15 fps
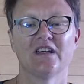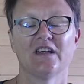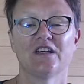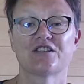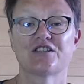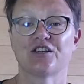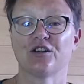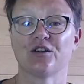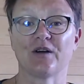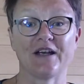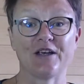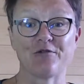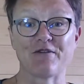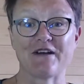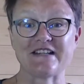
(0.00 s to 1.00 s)
So are
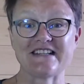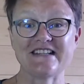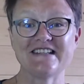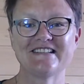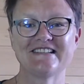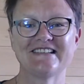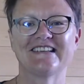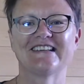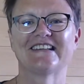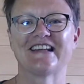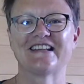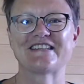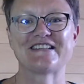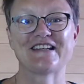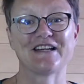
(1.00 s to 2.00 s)
you ready?
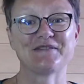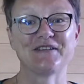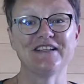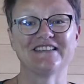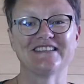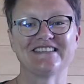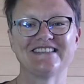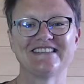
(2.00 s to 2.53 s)
Let's dive in.